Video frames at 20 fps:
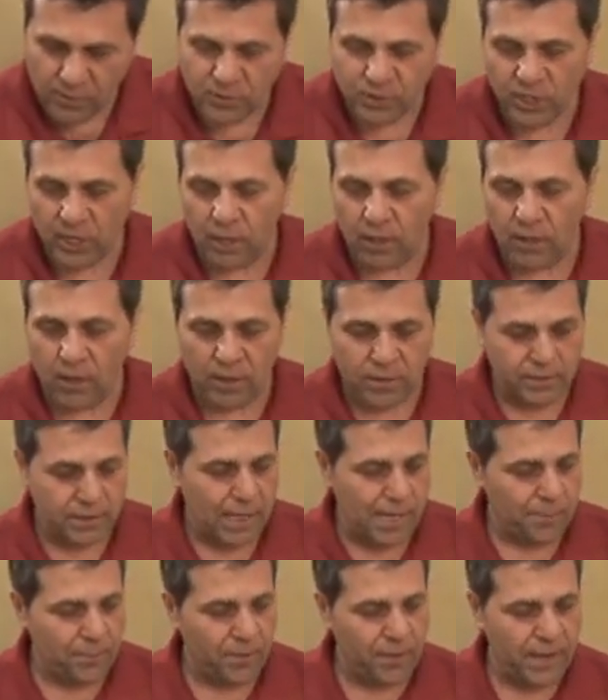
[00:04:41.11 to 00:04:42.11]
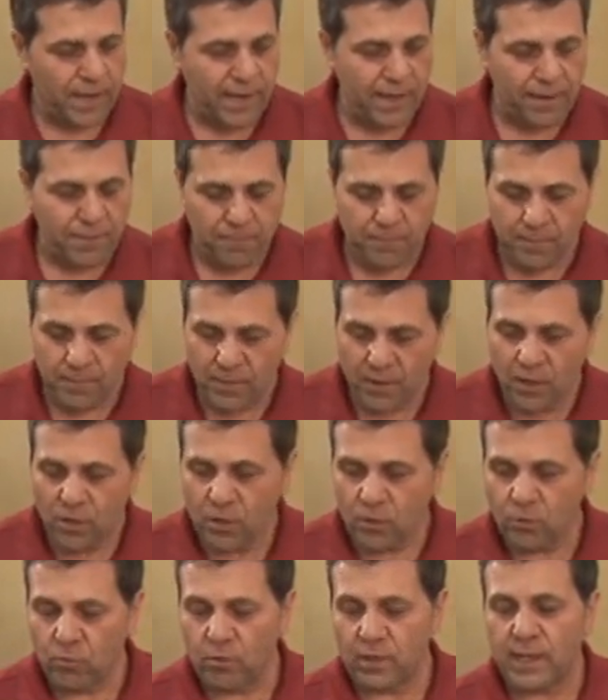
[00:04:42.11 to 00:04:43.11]
gel on top of that,
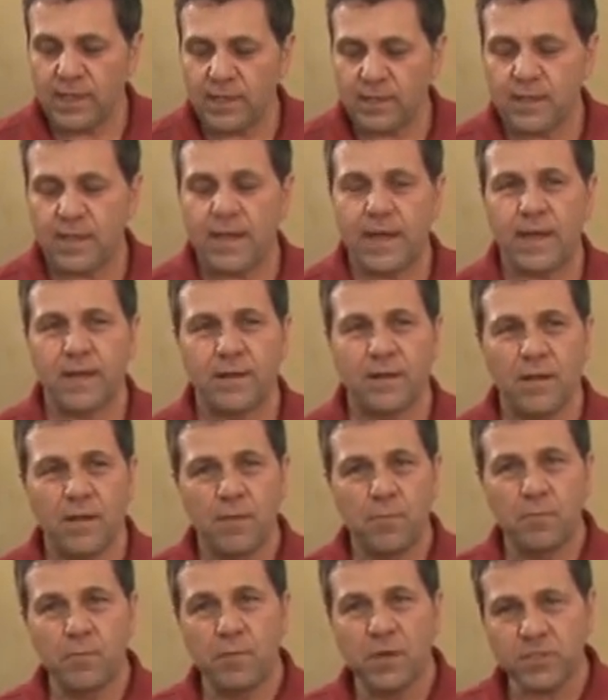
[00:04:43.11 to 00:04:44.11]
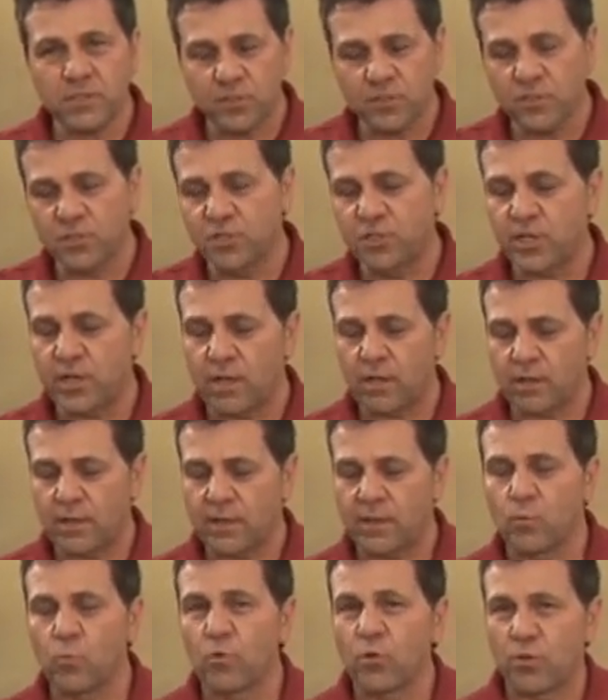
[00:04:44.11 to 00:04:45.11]
you light that, mix the gel
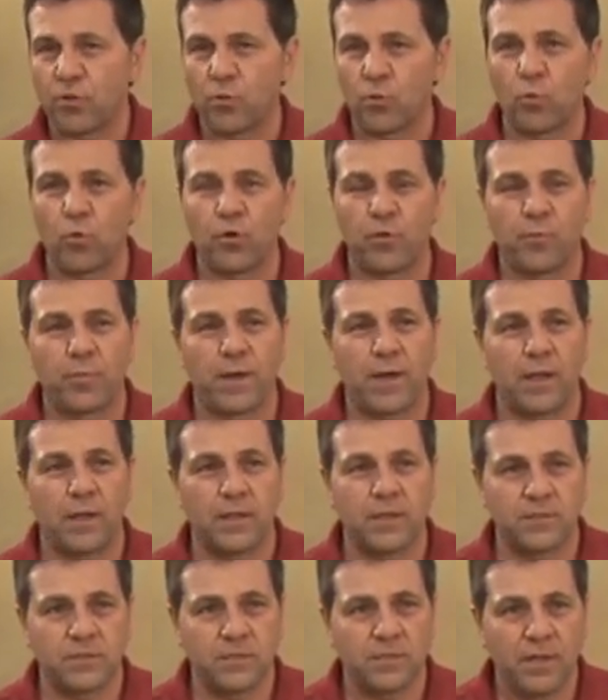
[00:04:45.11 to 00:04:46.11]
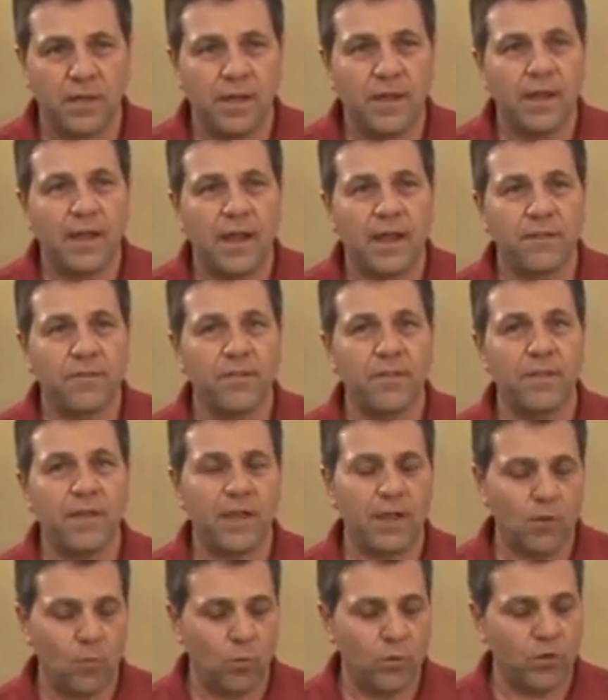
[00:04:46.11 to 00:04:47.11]
in with the wood pellets, and
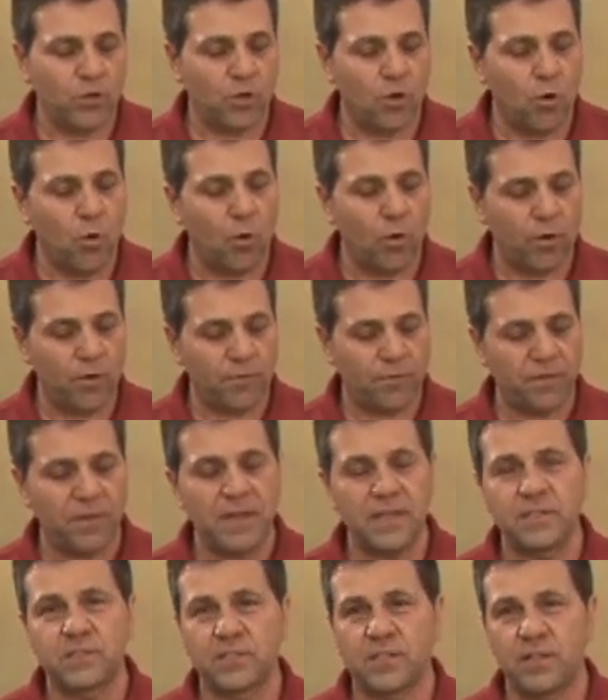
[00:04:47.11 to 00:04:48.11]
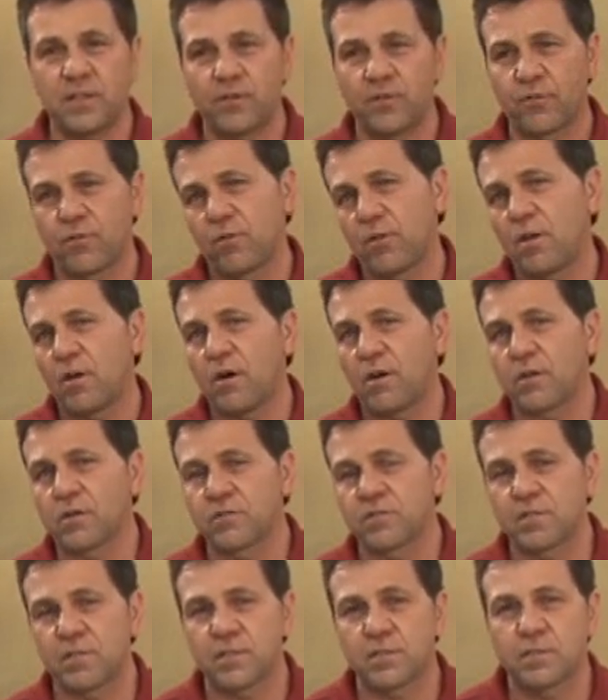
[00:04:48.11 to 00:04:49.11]
then when the corn feeds in through the
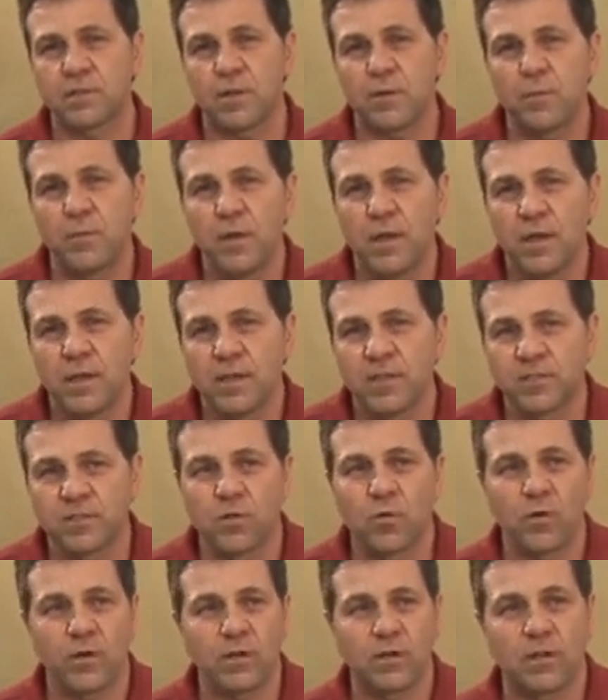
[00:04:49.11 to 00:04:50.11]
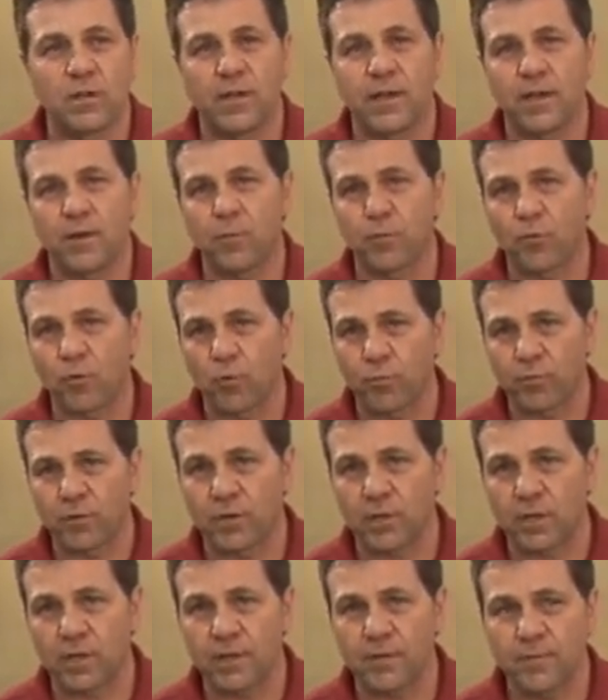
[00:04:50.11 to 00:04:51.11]
auger system, it's going to light
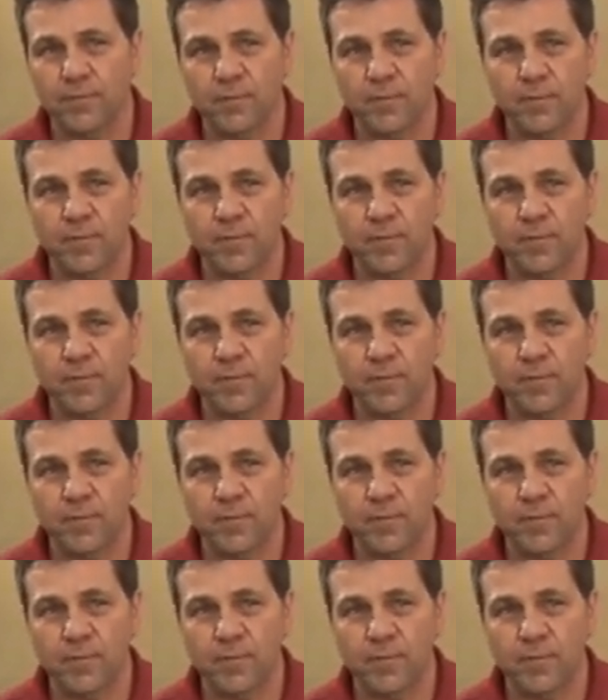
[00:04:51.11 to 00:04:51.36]
appropriately.